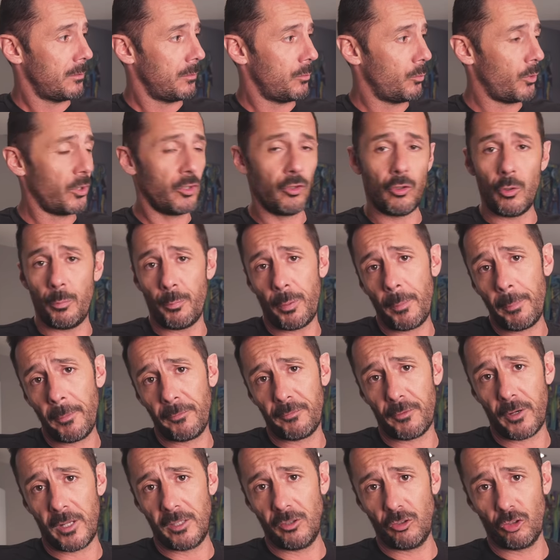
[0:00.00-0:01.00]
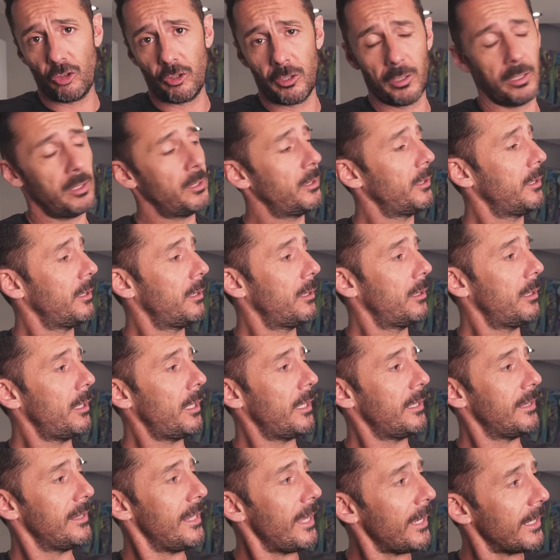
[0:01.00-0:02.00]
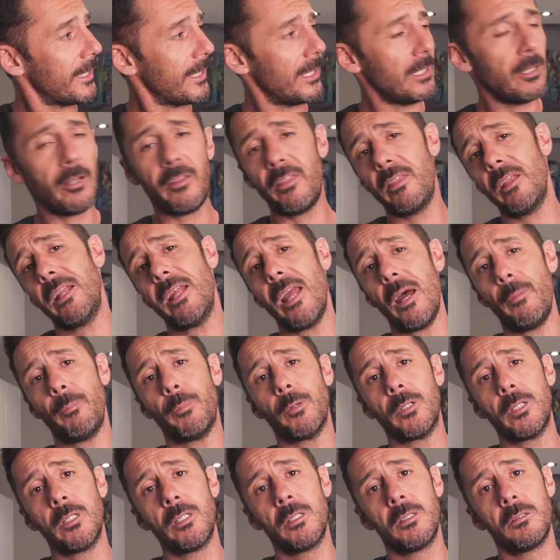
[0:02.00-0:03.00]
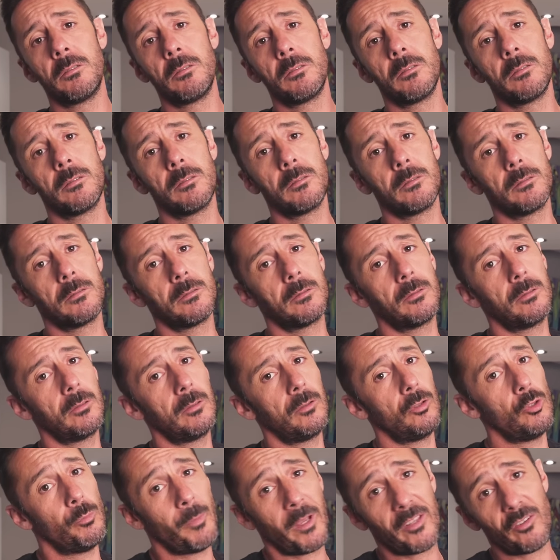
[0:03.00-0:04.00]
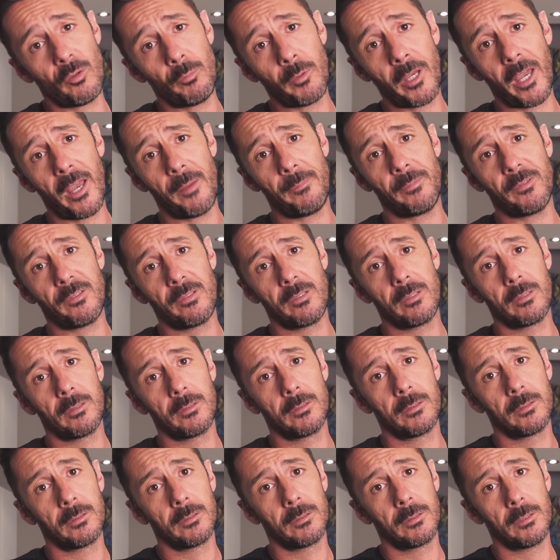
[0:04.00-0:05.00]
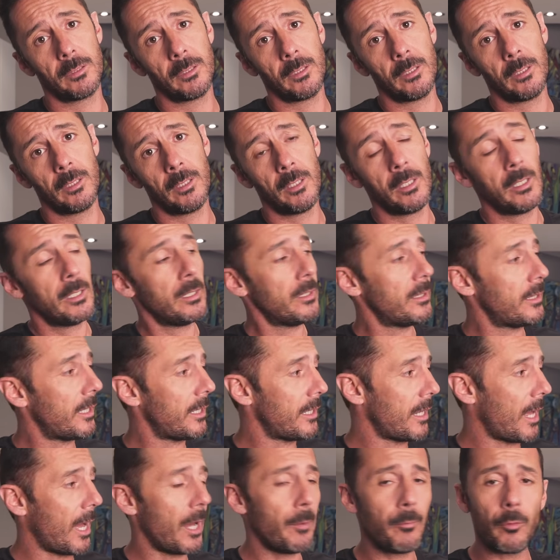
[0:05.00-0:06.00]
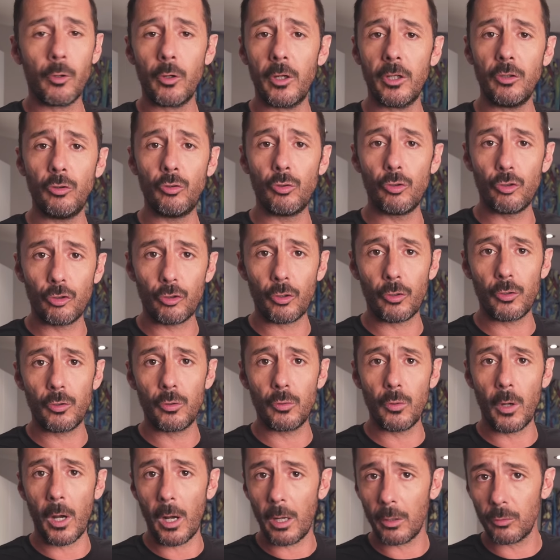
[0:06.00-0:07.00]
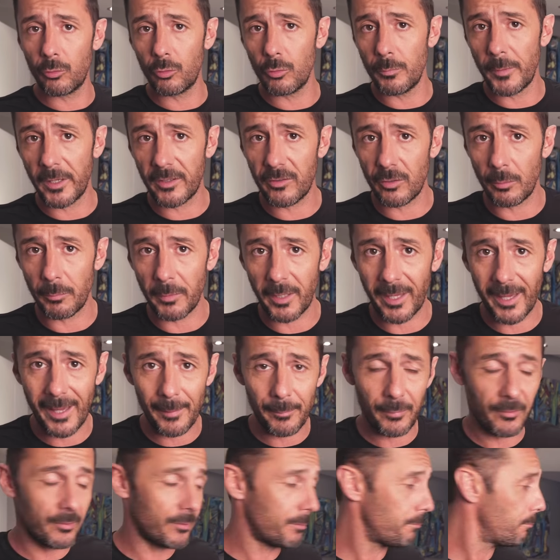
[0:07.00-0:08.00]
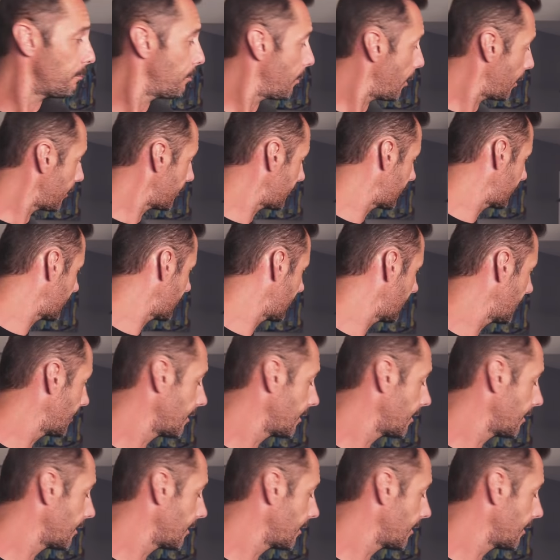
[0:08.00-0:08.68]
when you're proper French, and that kind of thing happen, you make some crepes. Then I'm going to show you how to make some crepes, but